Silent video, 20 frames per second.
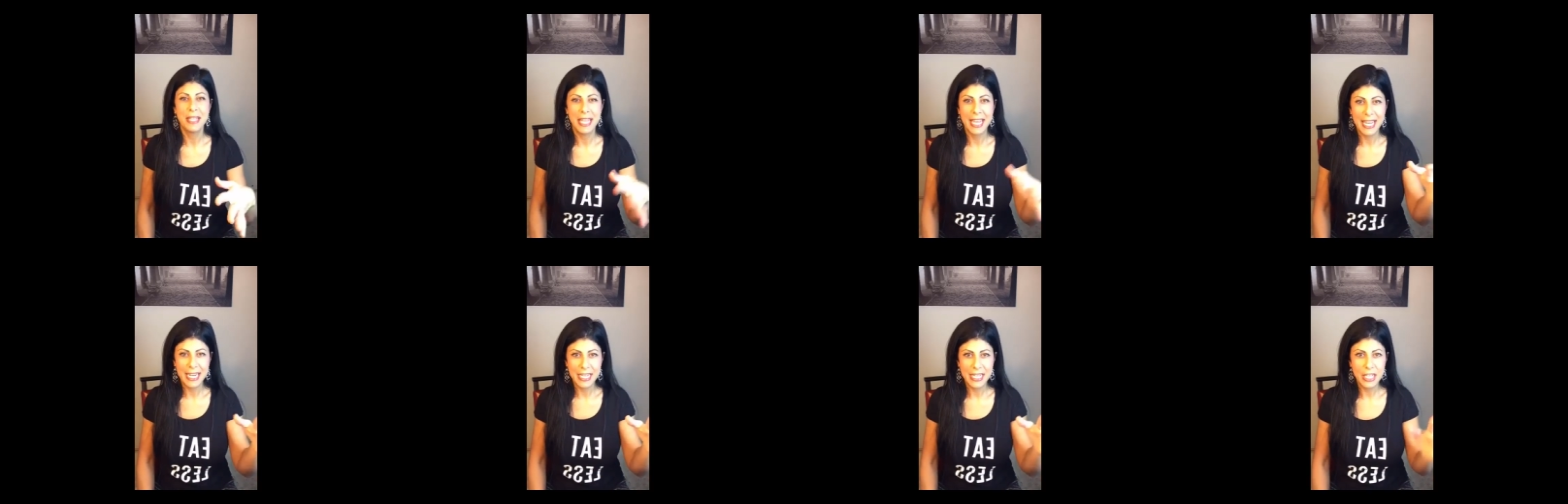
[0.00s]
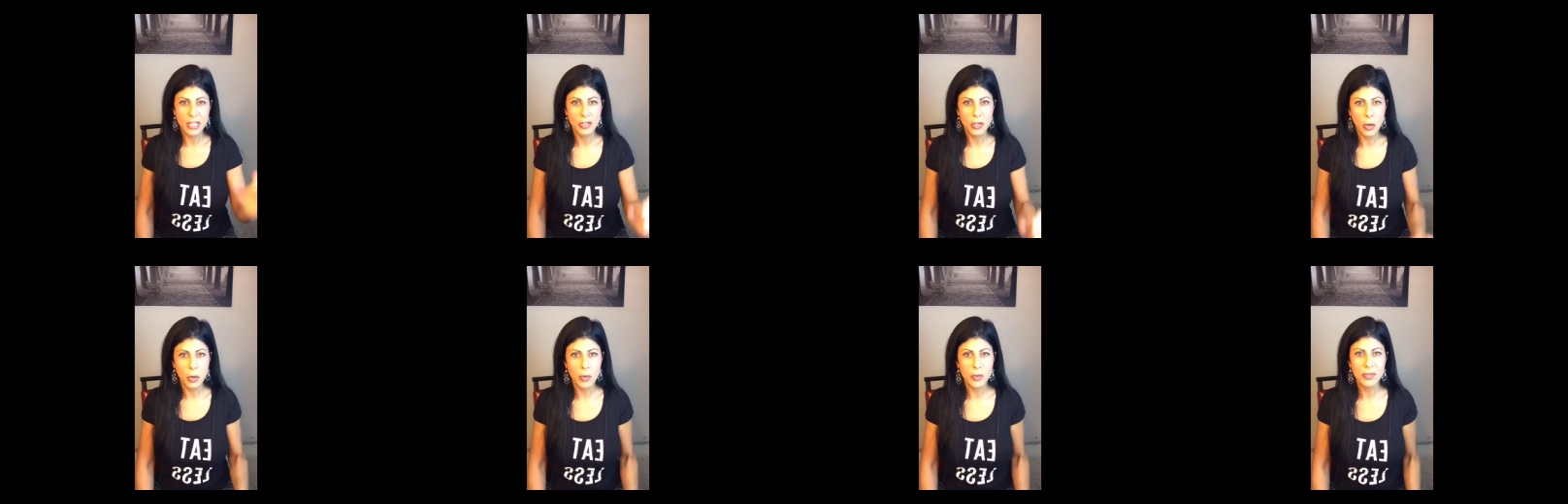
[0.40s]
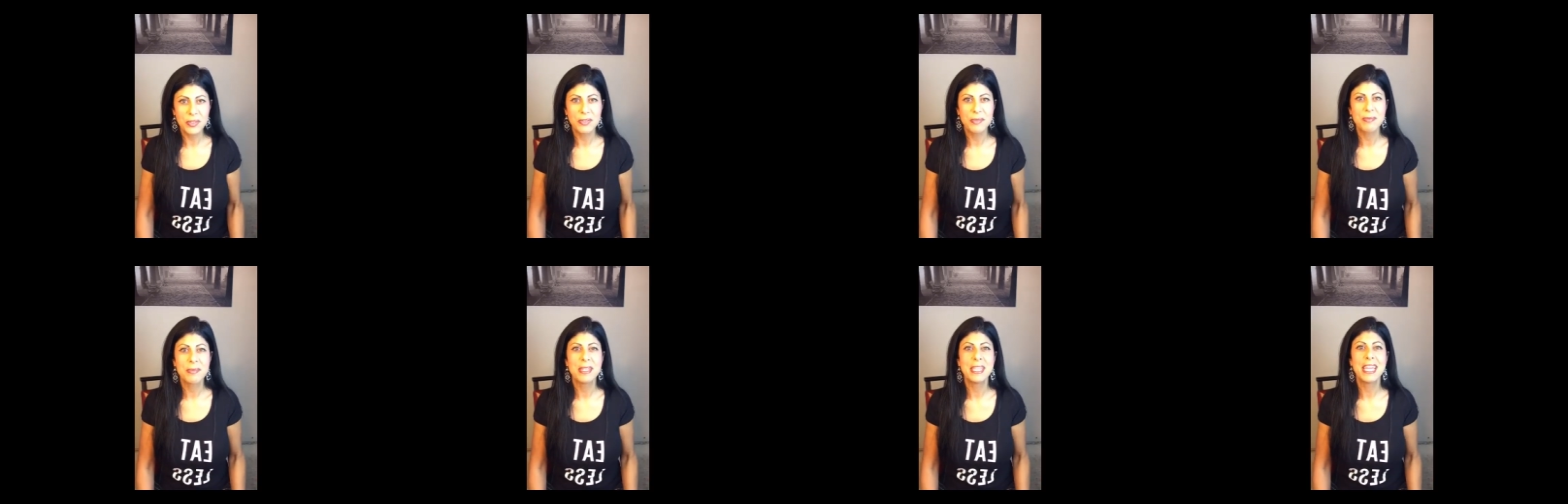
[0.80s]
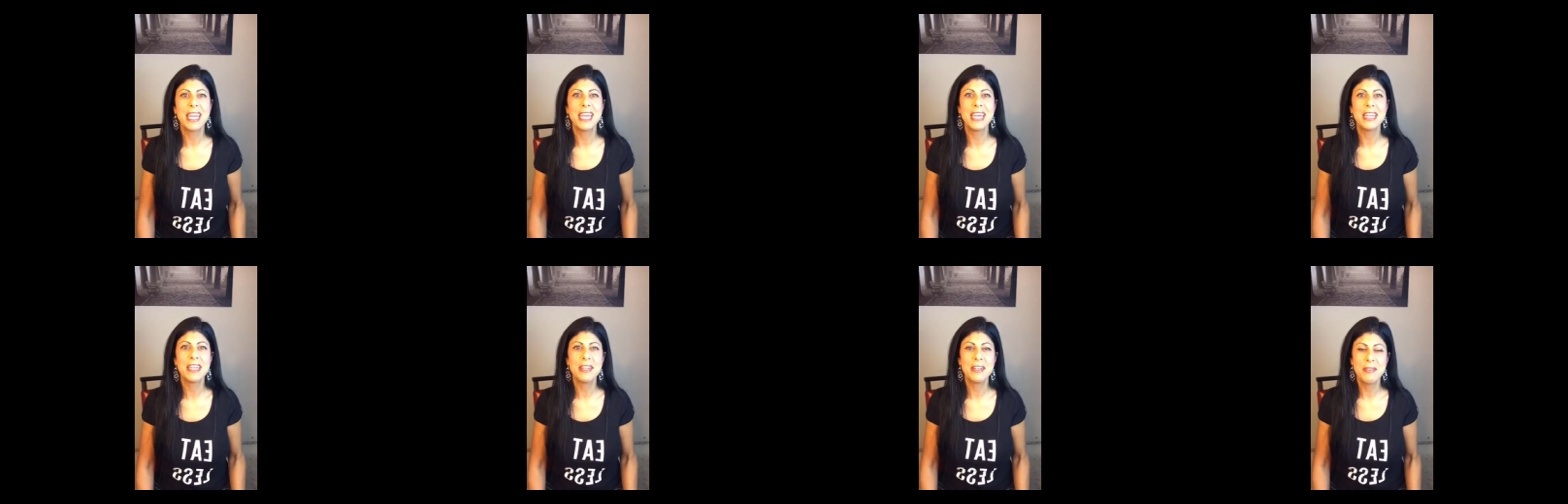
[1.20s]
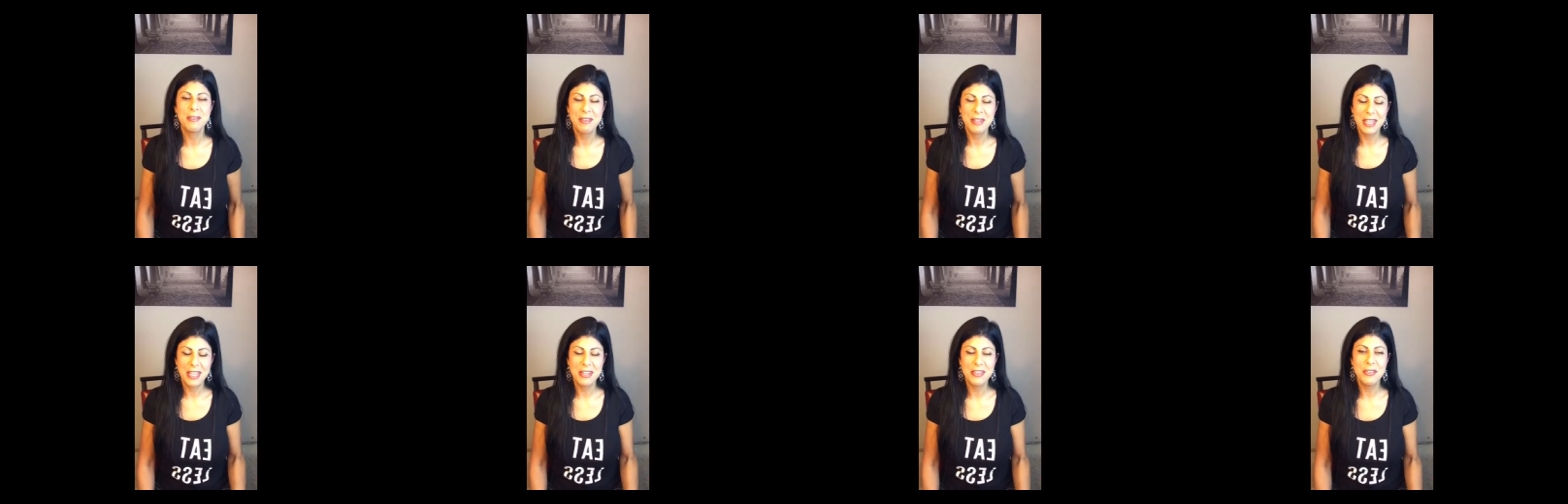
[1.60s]
any adult can
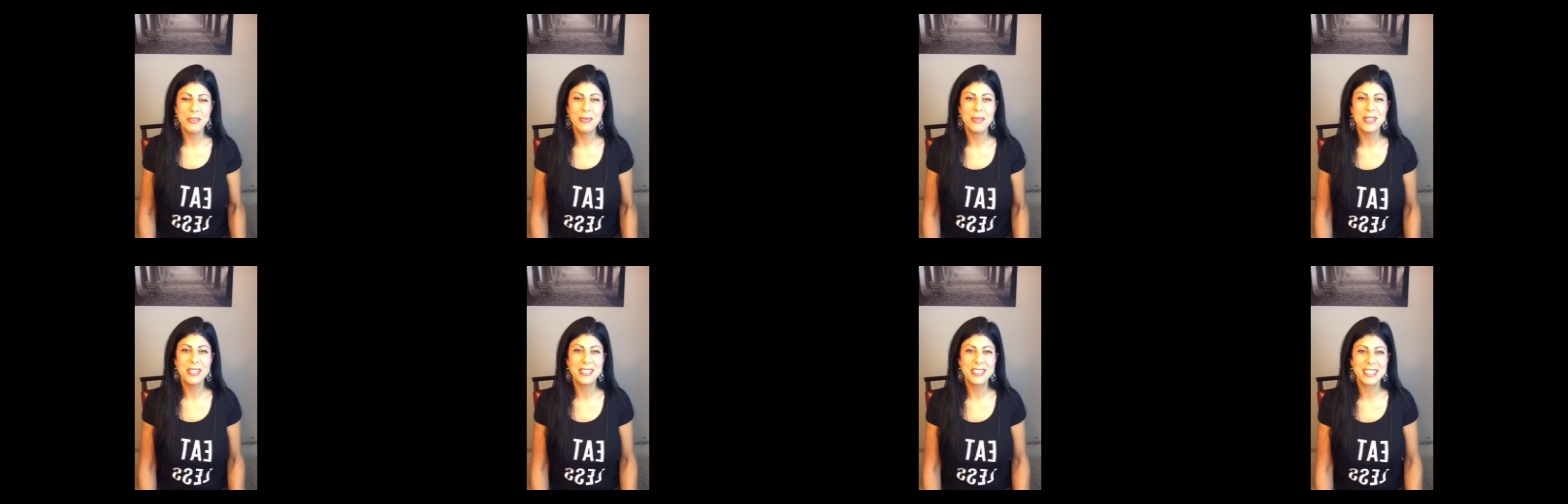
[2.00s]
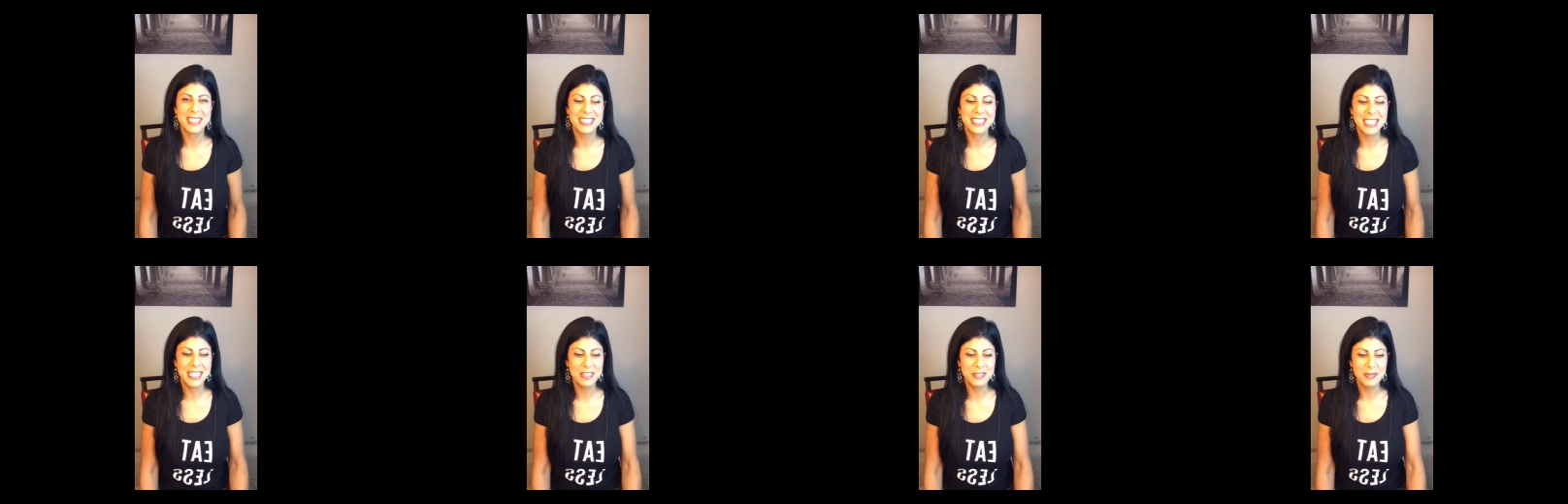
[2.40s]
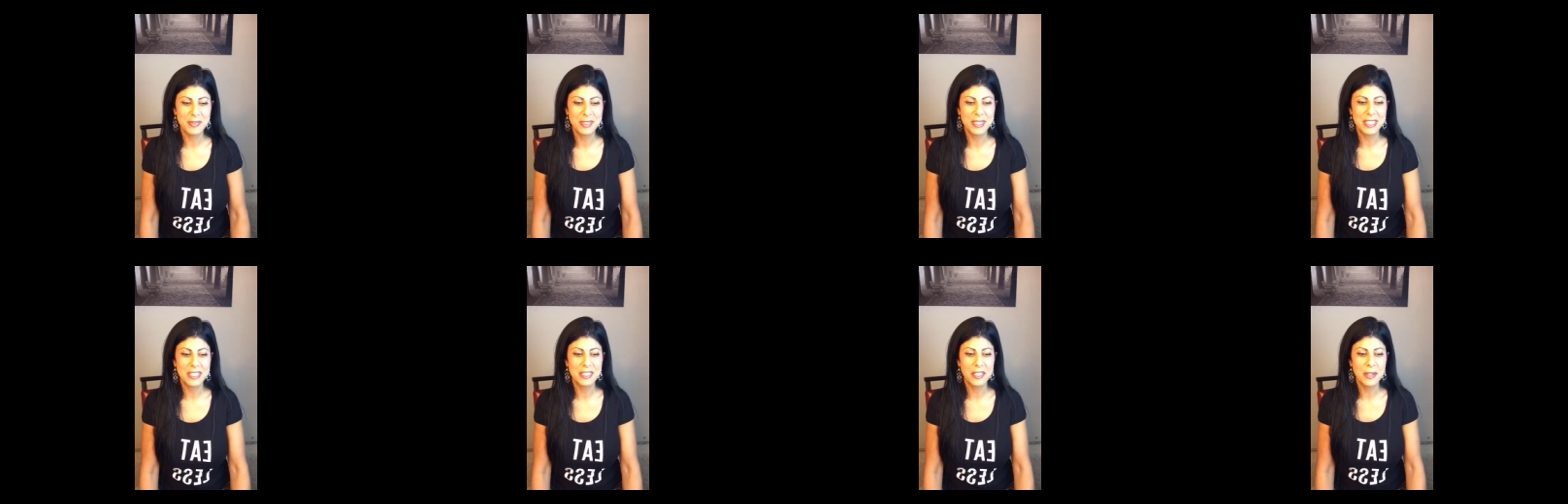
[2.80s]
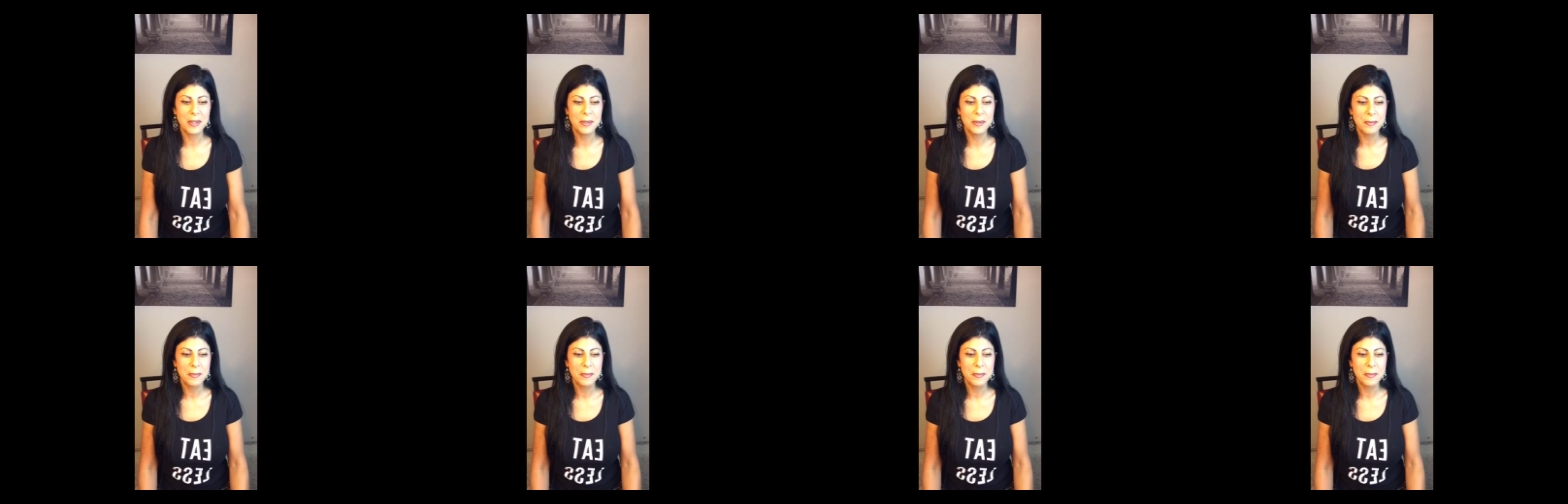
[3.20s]
do this successfully. So